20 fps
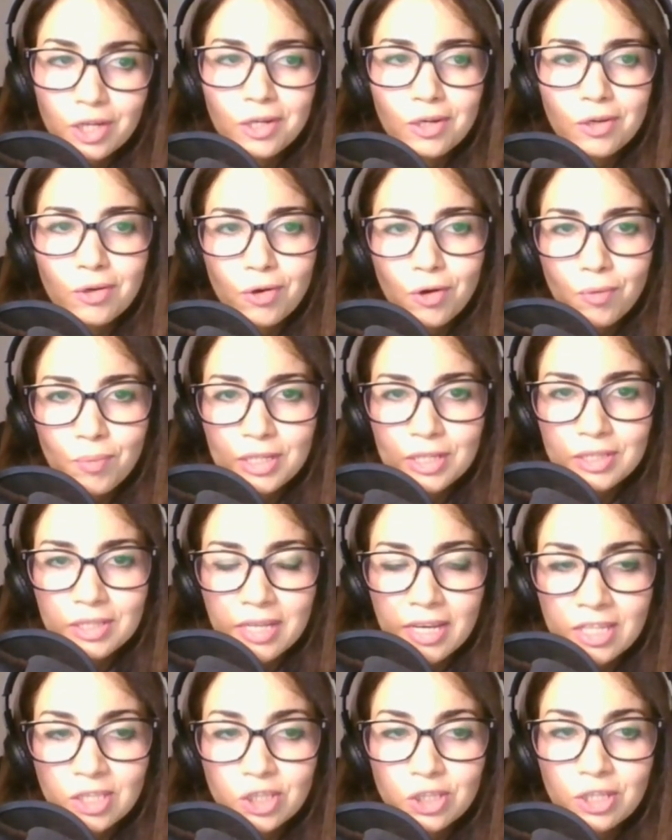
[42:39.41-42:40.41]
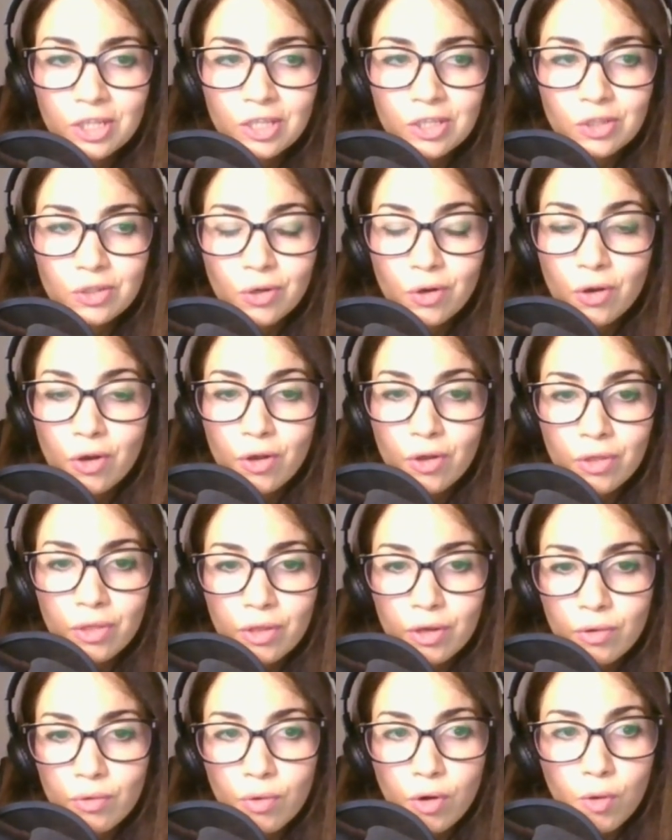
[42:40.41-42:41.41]
Chrome extensions on the
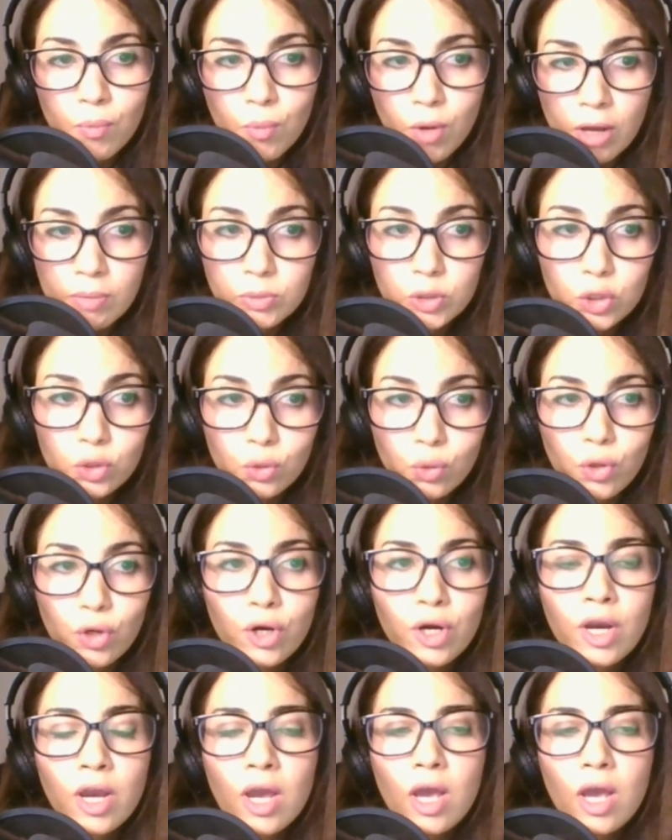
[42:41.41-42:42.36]
Chrome Web Store,